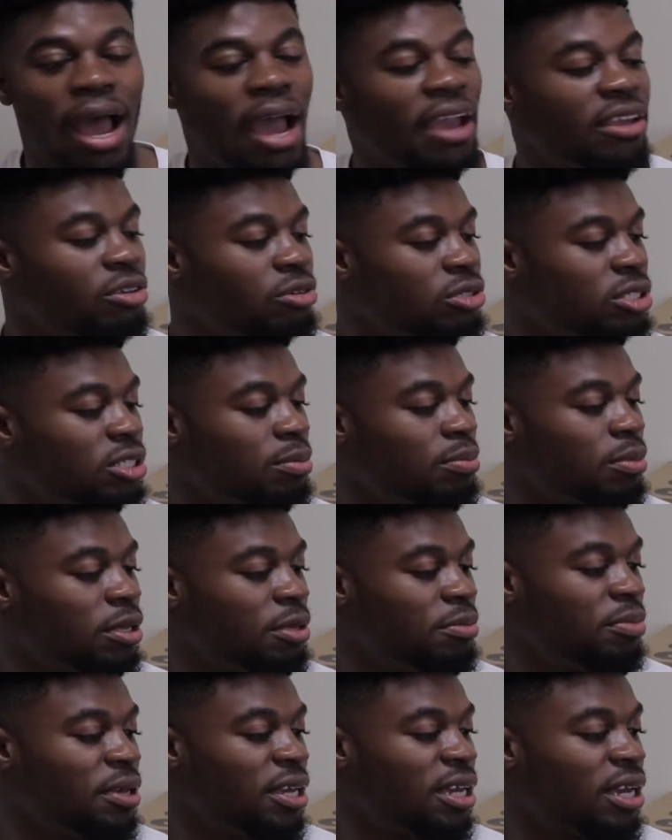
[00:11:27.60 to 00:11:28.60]
I used to be
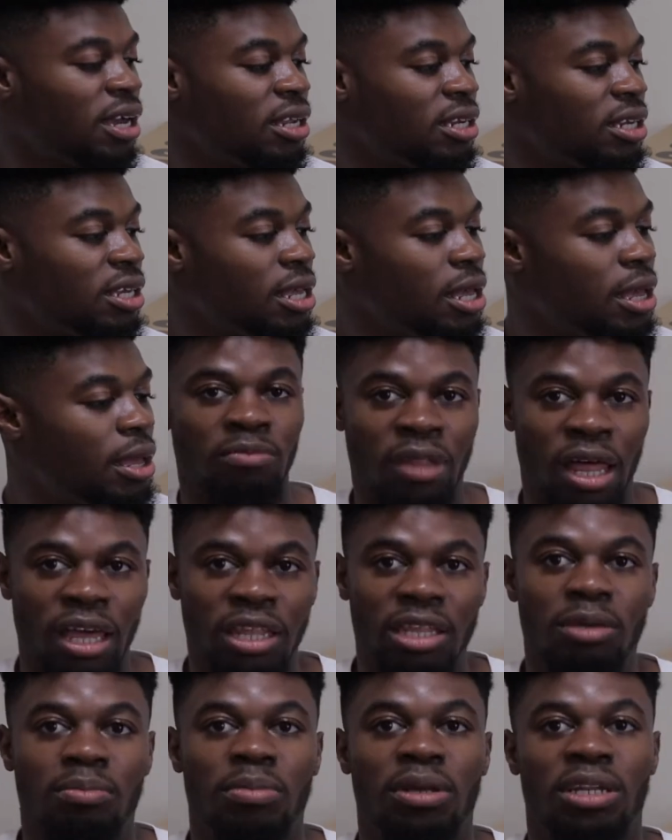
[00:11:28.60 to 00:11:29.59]
big on it.
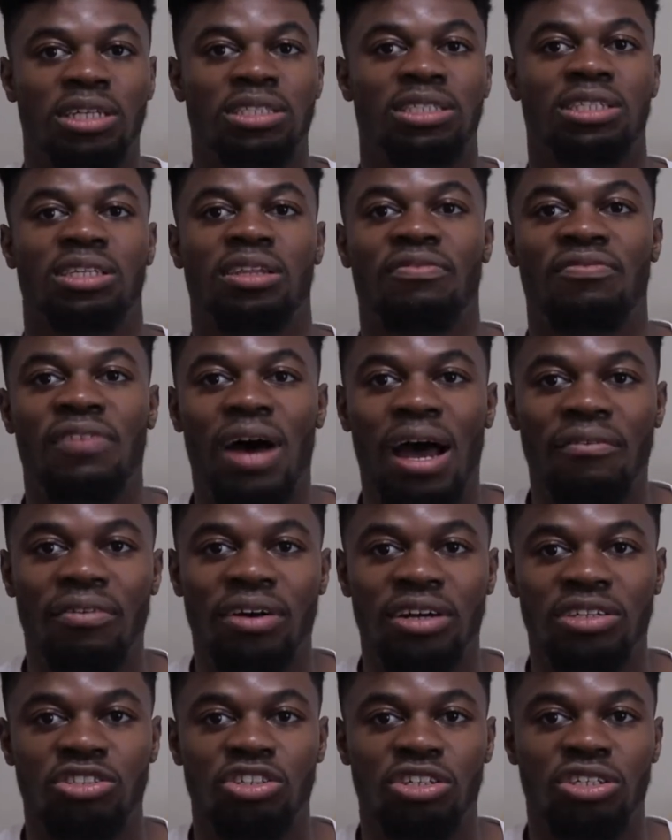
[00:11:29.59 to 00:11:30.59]
Lately been into the
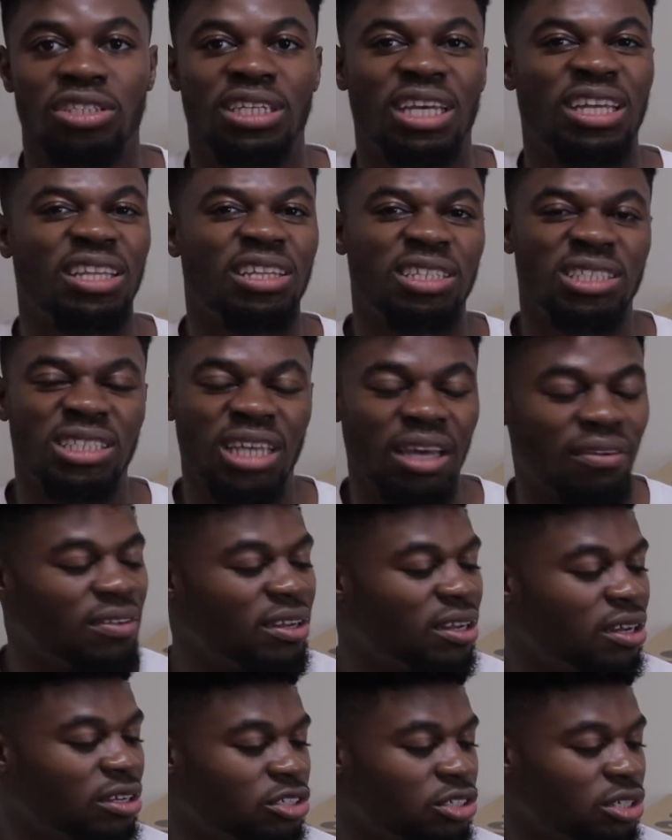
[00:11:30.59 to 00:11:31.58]
500s and the
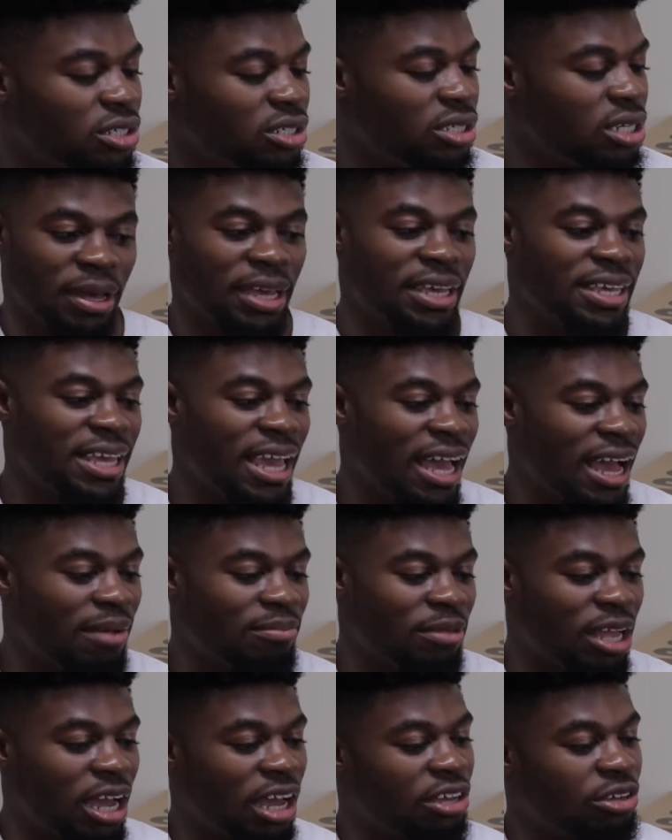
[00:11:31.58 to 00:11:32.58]
700s, but yeah, I'm
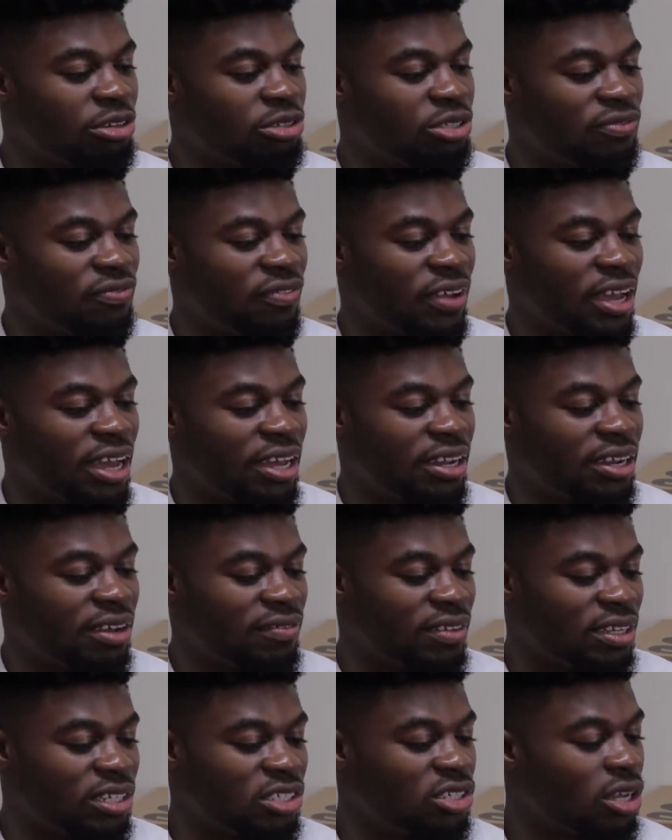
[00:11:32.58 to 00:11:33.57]
not a huge fan of
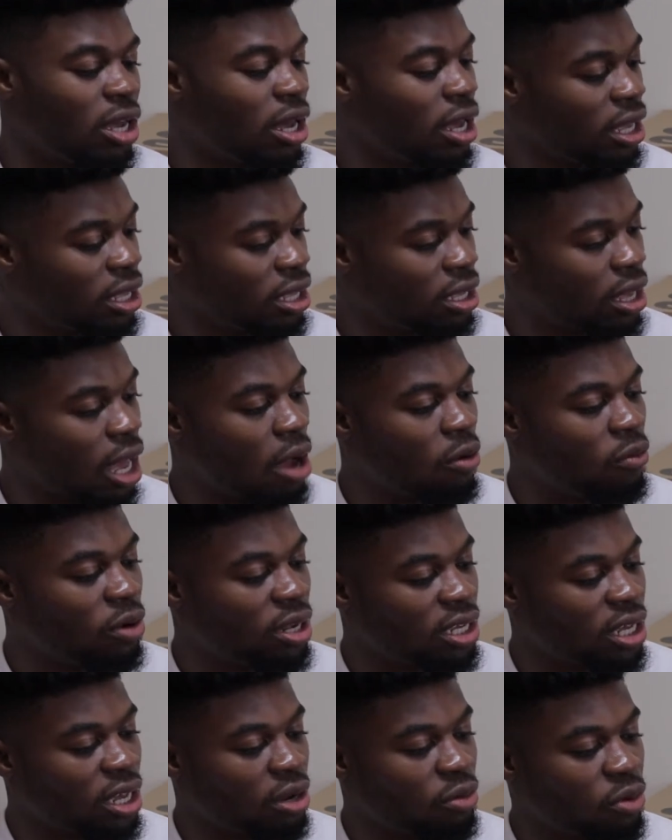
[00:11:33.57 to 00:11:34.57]
this, so I
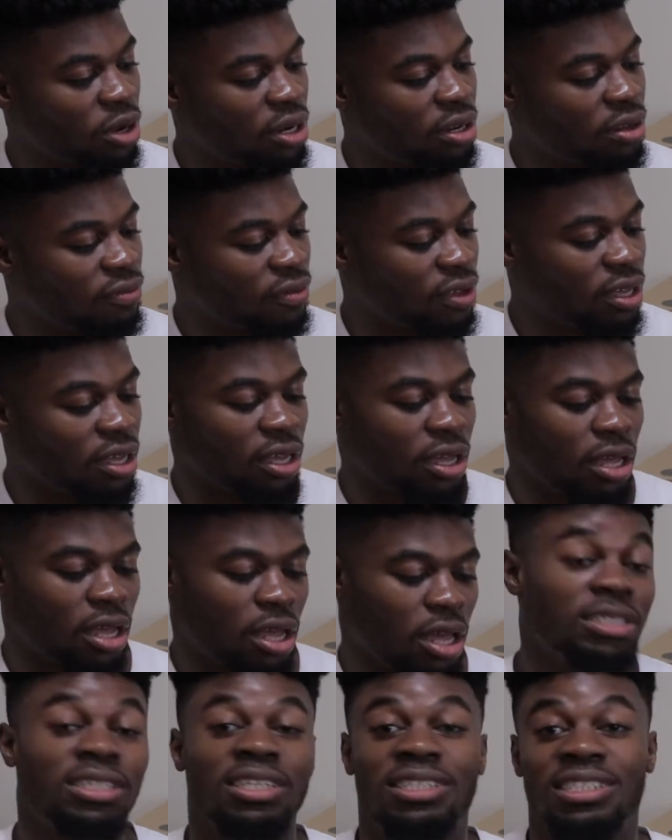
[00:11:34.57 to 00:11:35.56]
want to get rid of it.
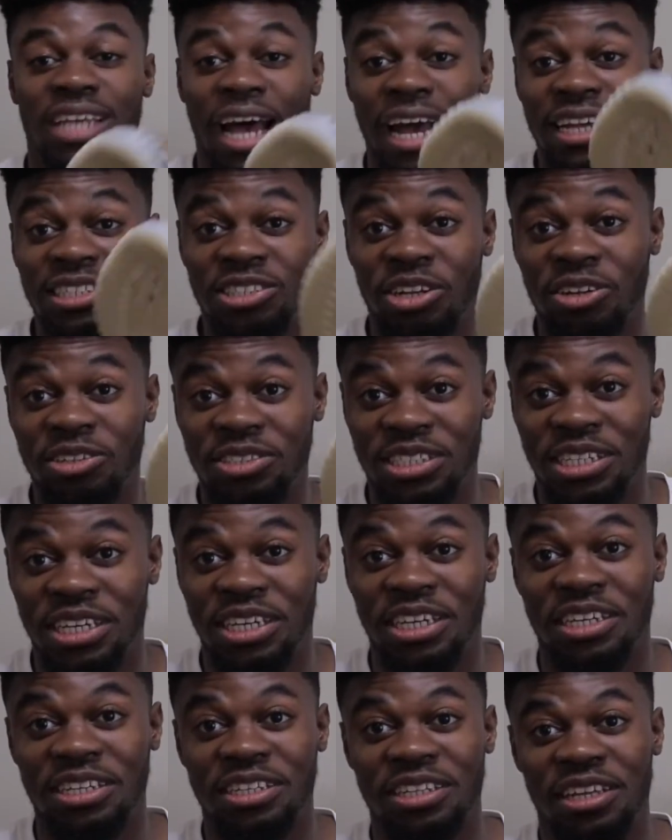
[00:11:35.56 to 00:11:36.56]
It's a size
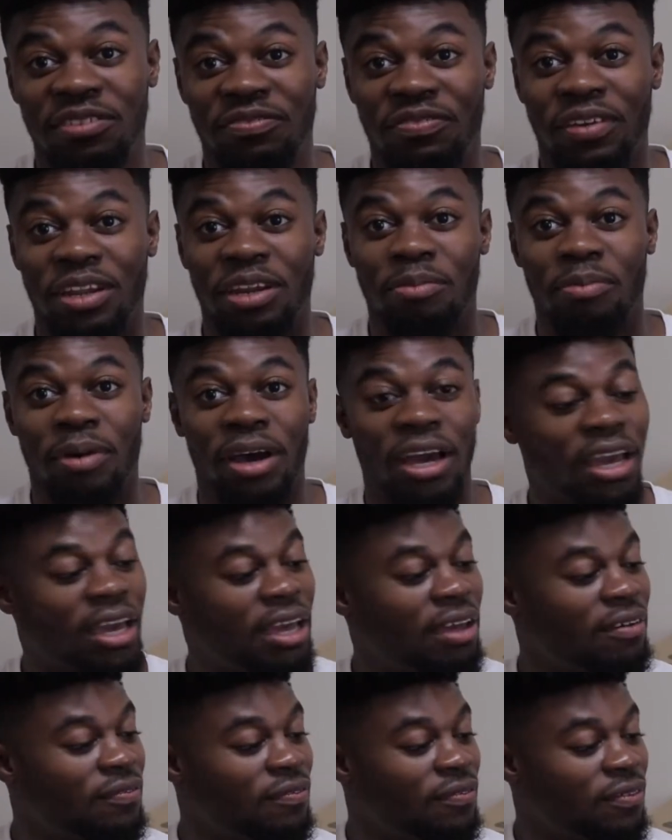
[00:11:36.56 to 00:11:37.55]
13 if
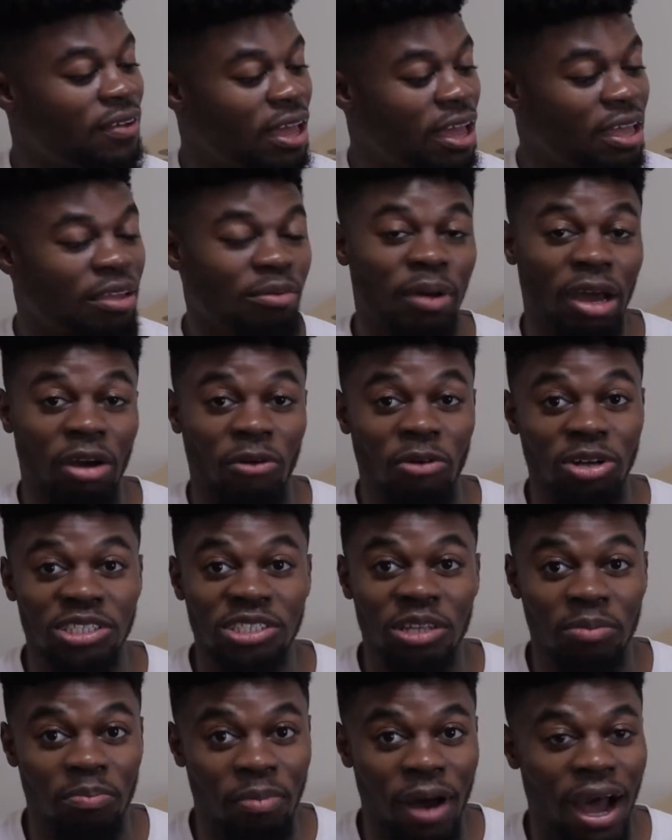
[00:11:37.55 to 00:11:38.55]
anybody wants
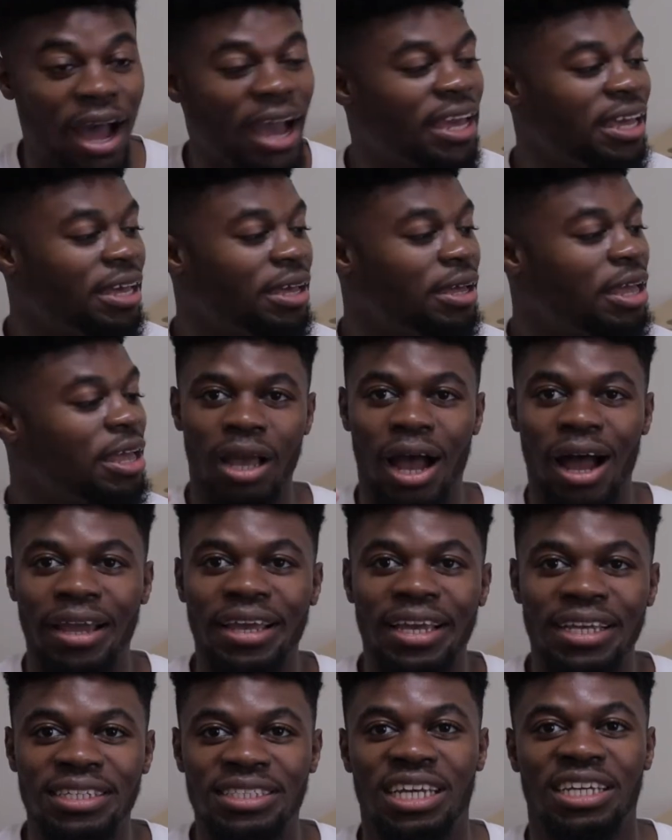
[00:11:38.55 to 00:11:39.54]
to buy it.
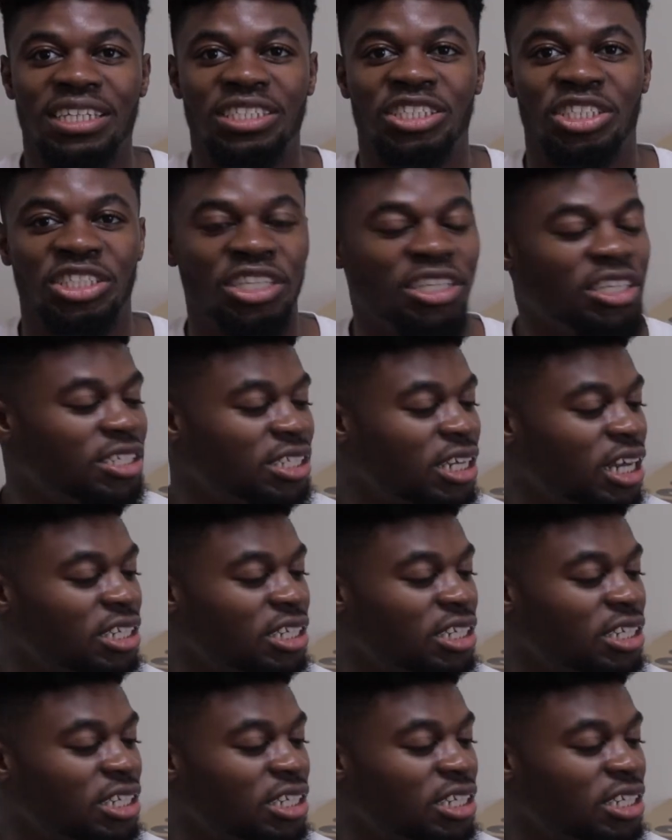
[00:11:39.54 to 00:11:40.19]
Kanye's a genius.